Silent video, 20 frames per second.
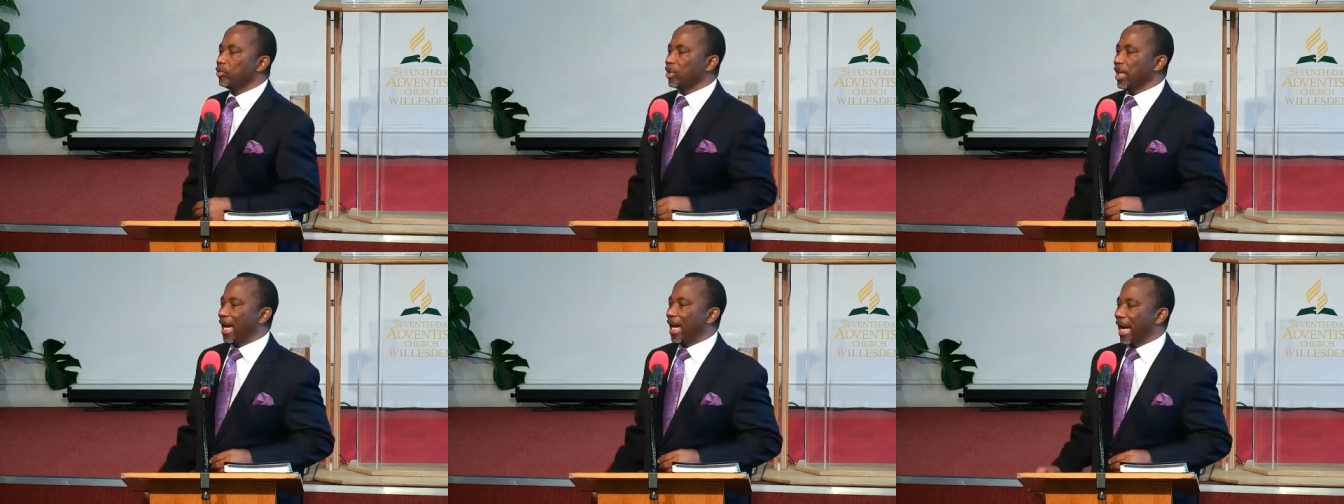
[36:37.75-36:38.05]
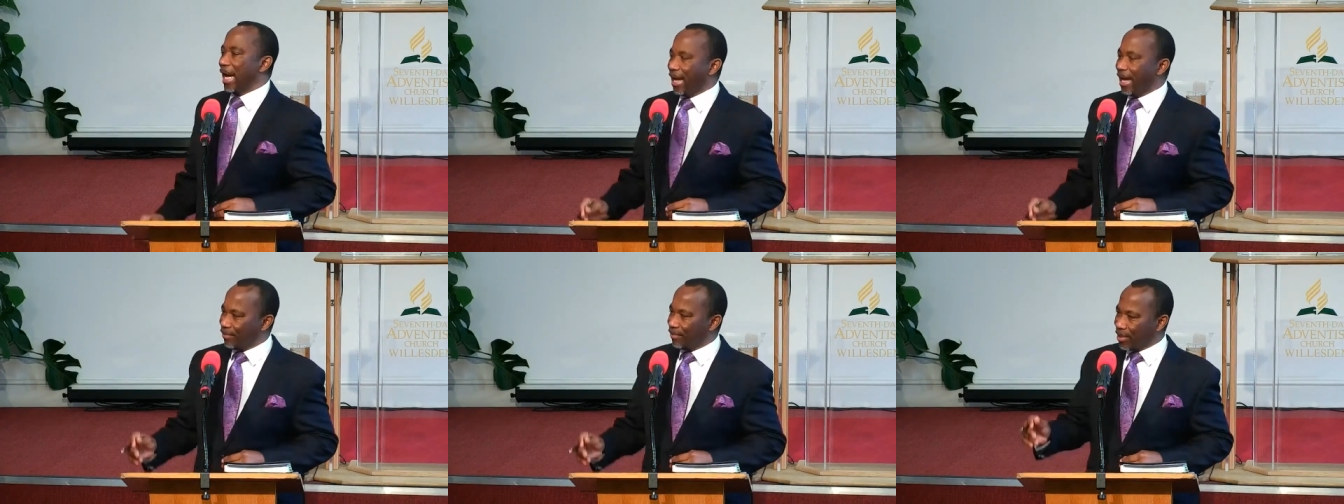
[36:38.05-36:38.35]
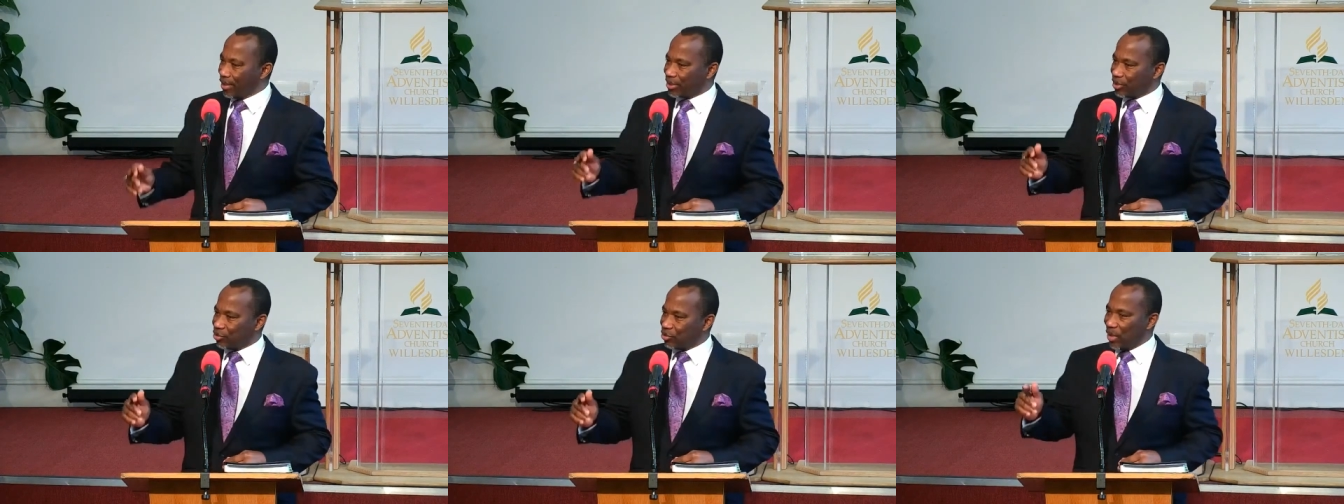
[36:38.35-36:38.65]
would have
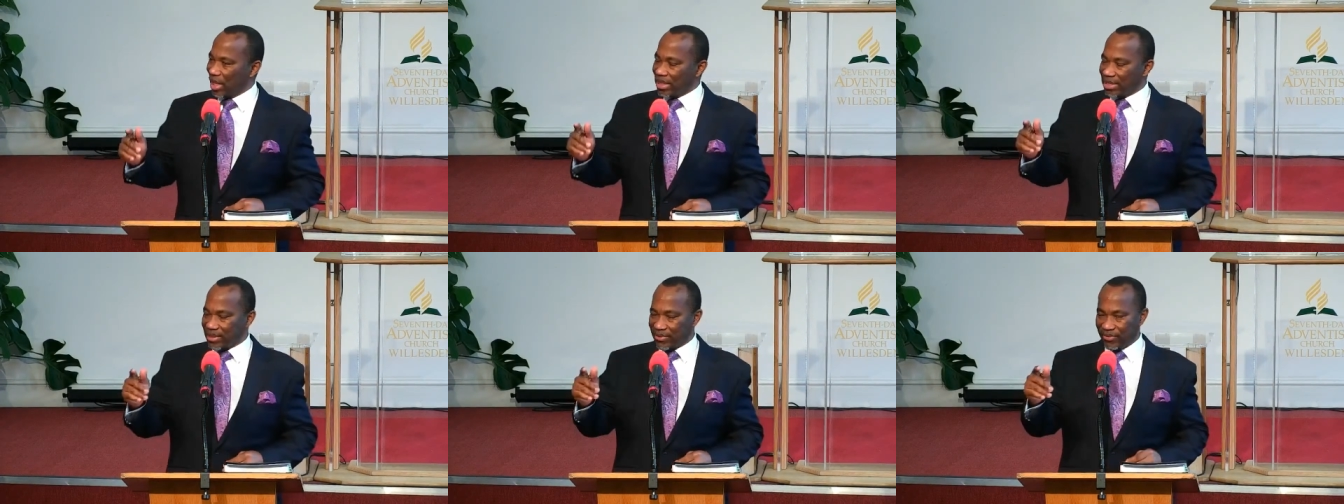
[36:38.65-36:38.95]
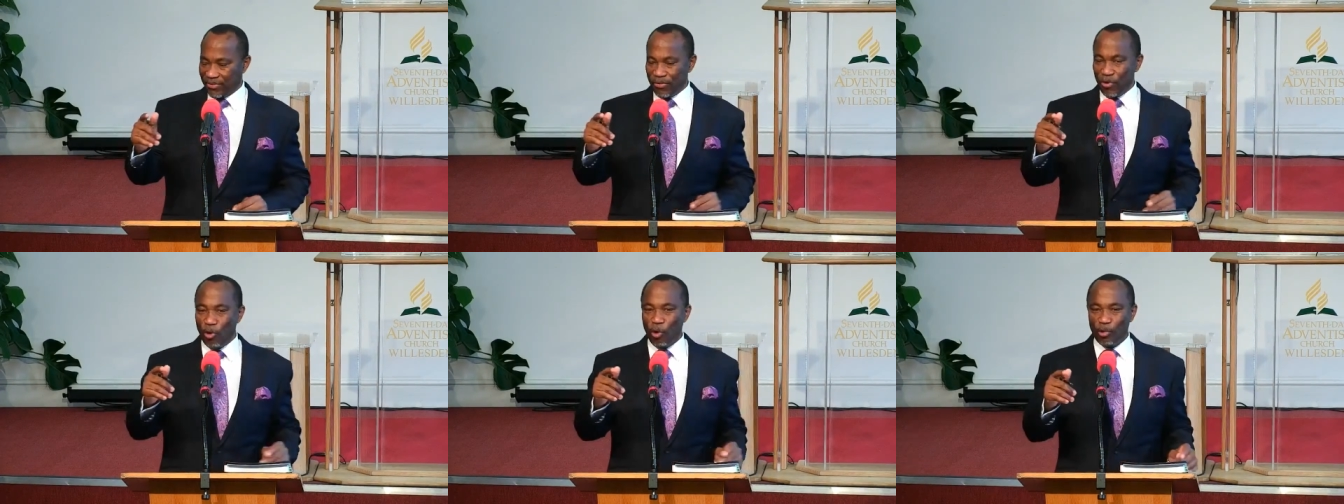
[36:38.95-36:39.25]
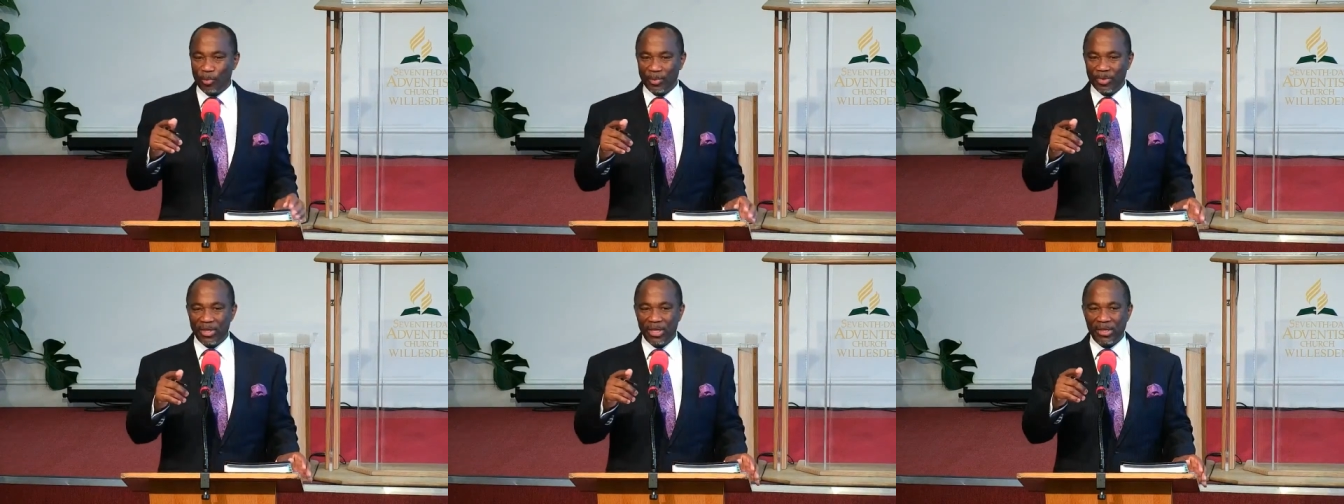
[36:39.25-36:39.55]
us
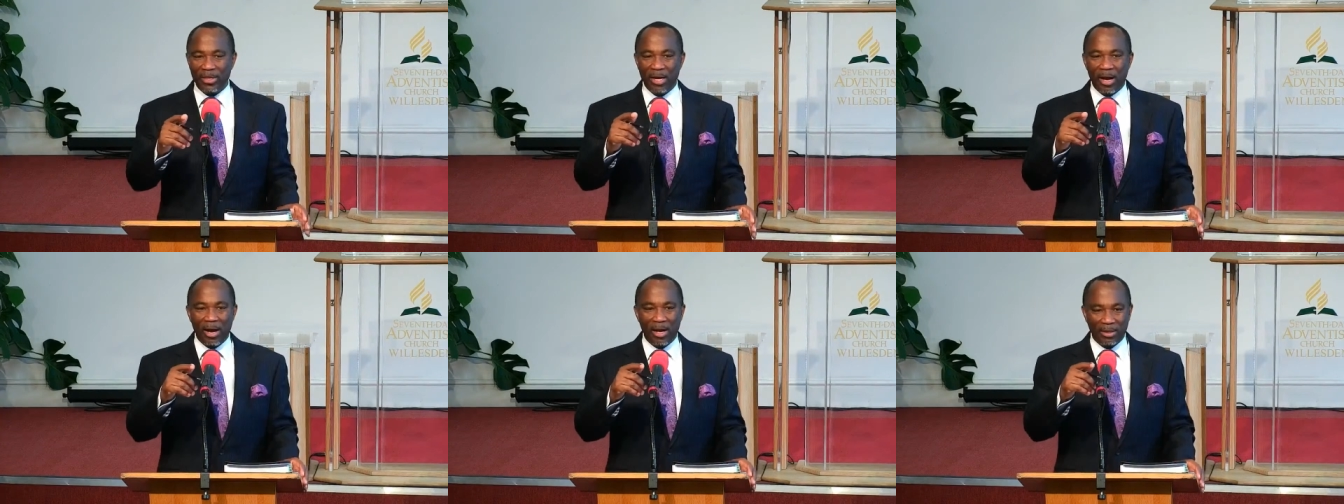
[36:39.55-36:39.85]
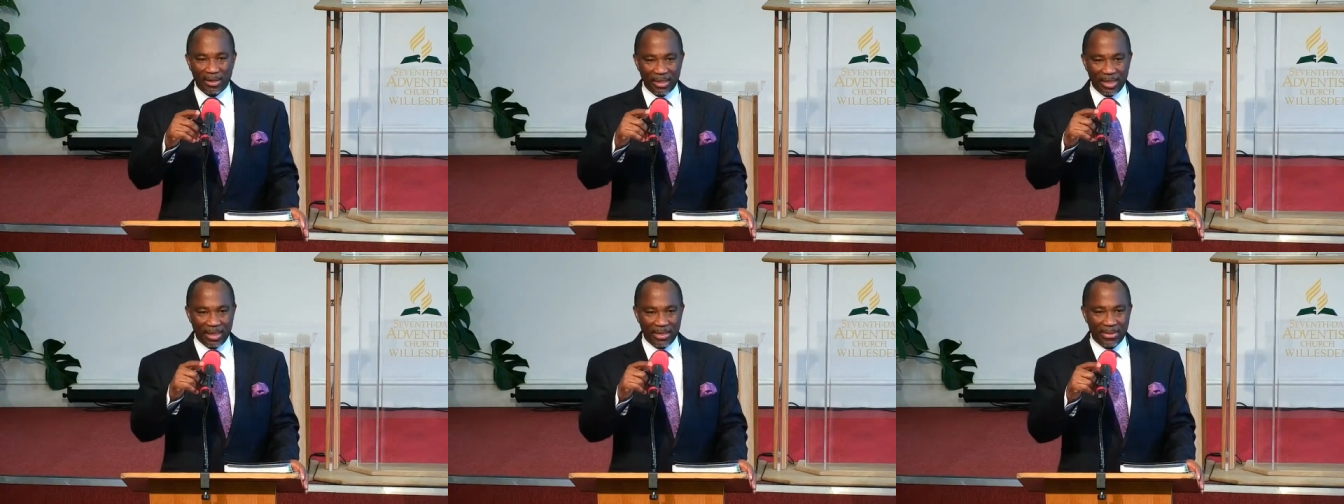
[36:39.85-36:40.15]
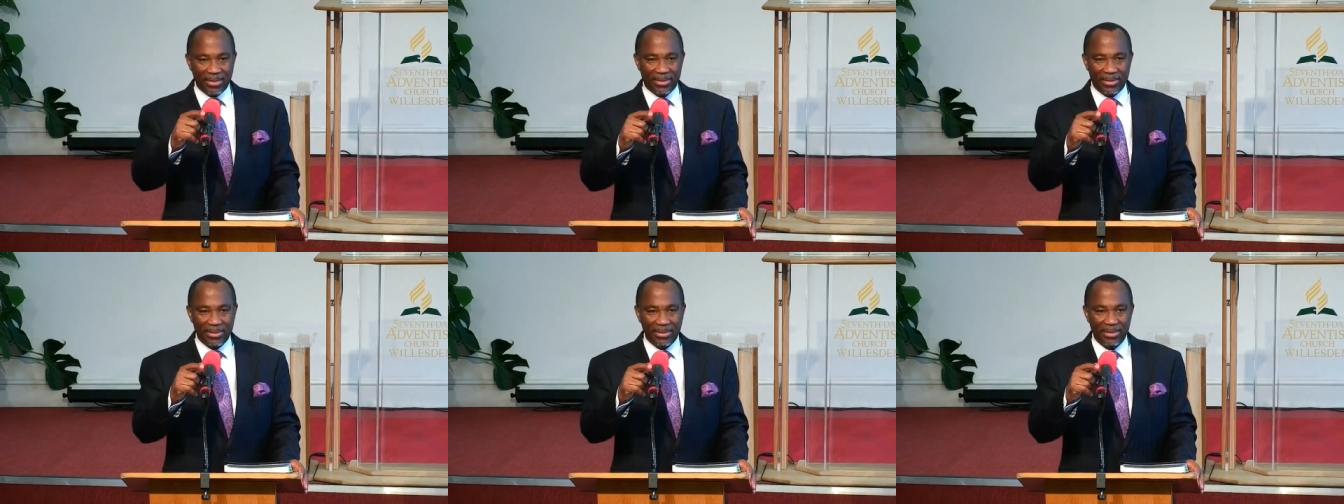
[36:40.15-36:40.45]
transform the
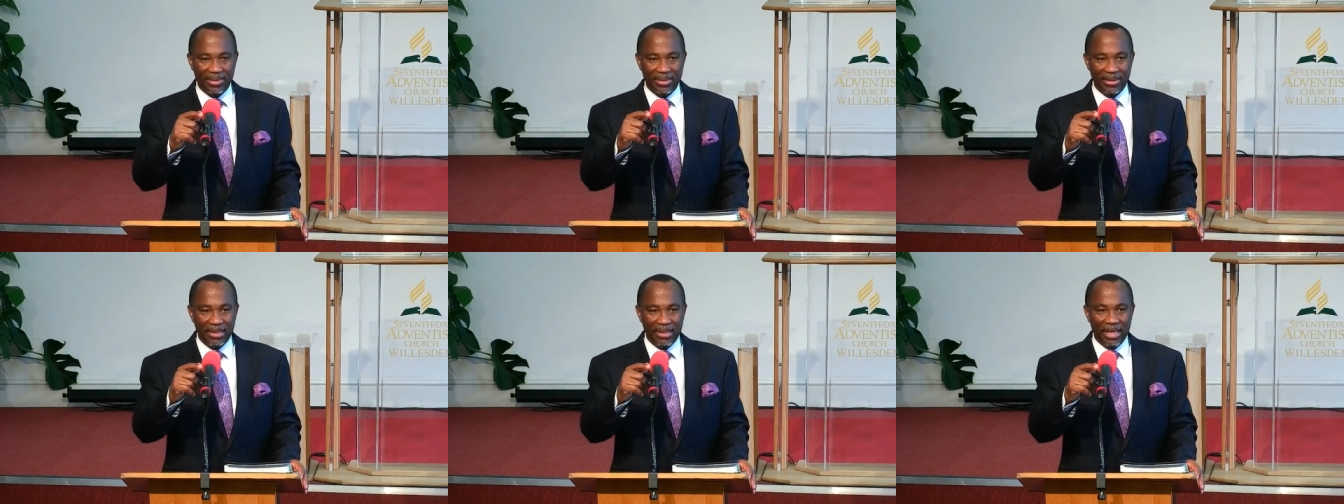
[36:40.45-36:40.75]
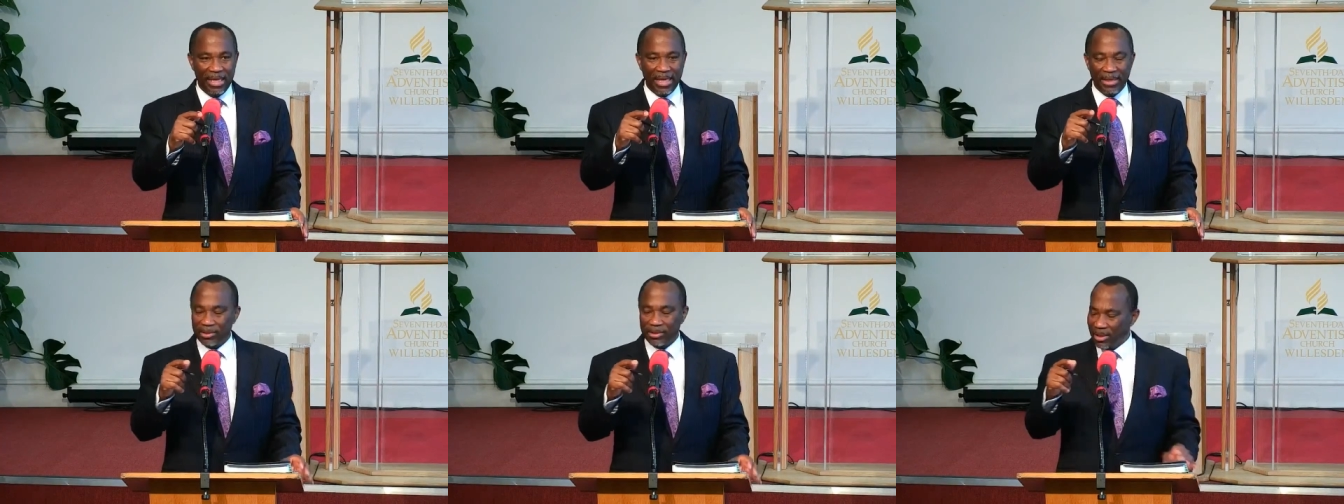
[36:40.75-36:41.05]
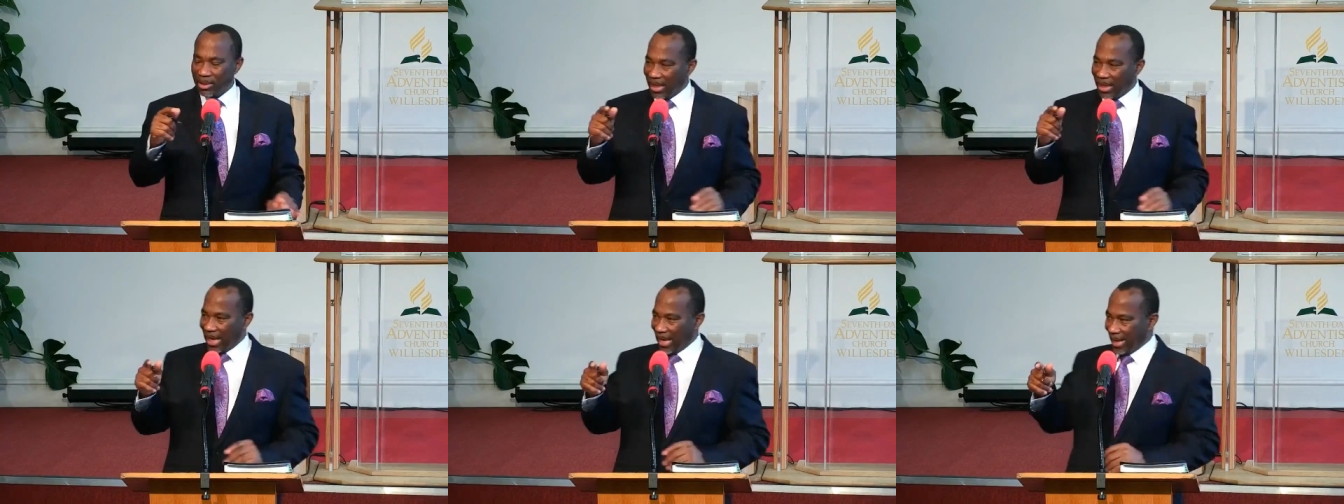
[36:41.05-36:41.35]
darkness
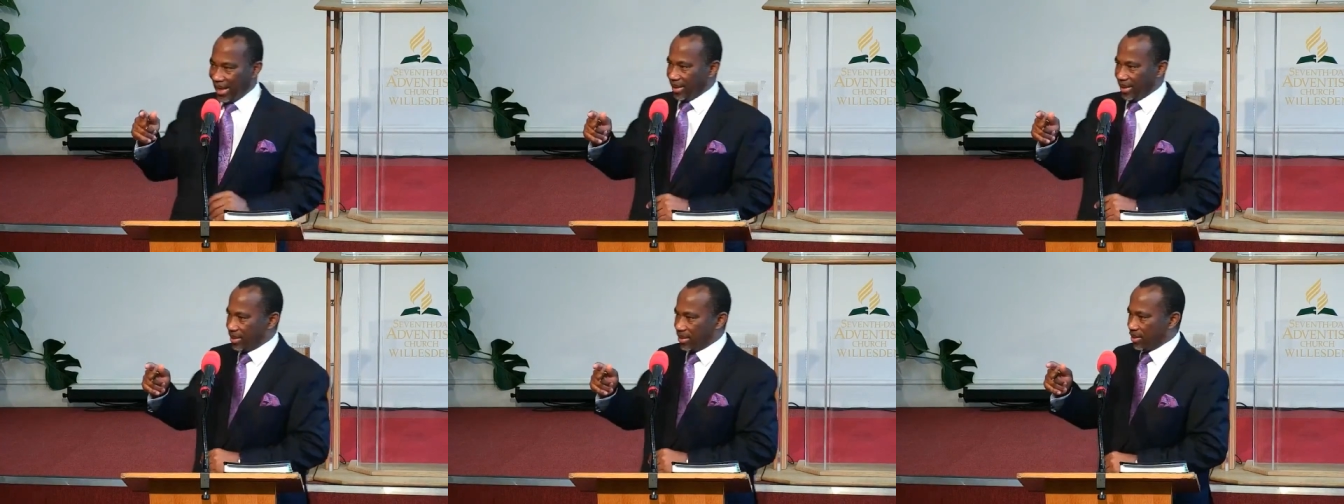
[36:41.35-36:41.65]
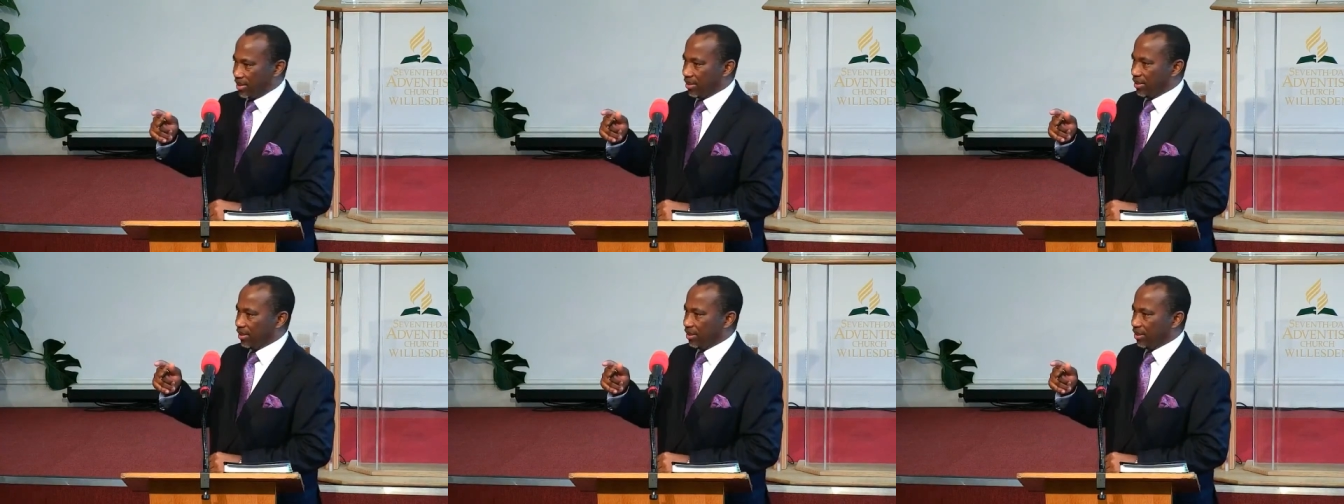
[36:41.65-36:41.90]
into light.